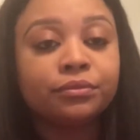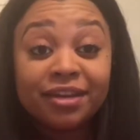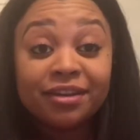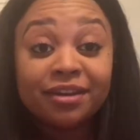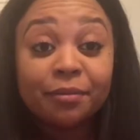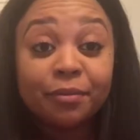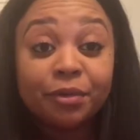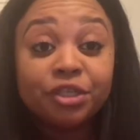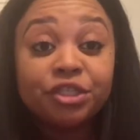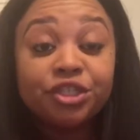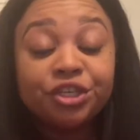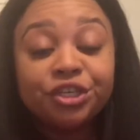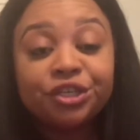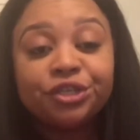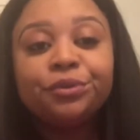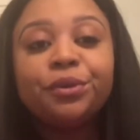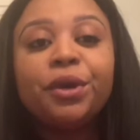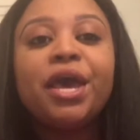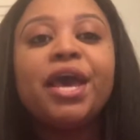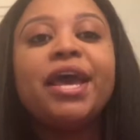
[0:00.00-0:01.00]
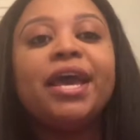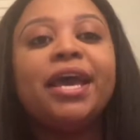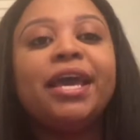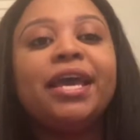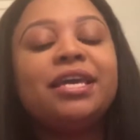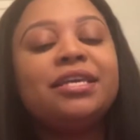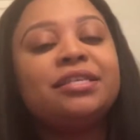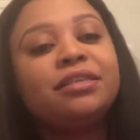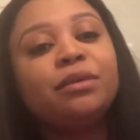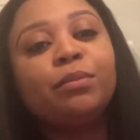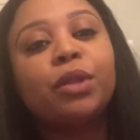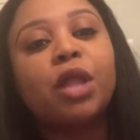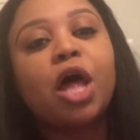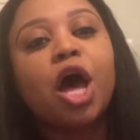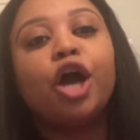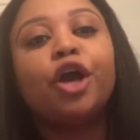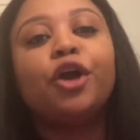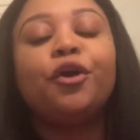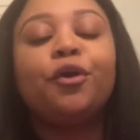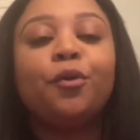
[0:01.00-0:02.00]
Number 2 is a
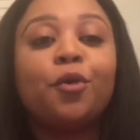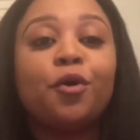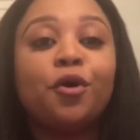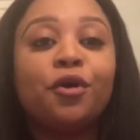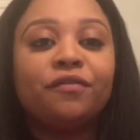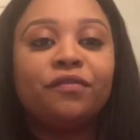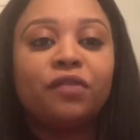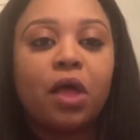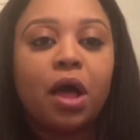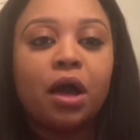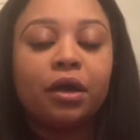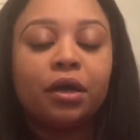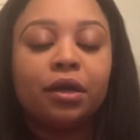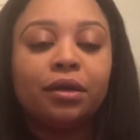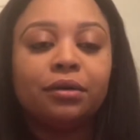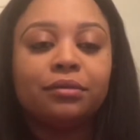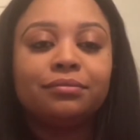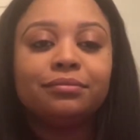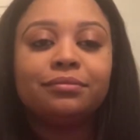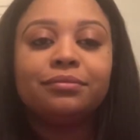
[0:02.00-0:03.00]
blogger or a vlogger.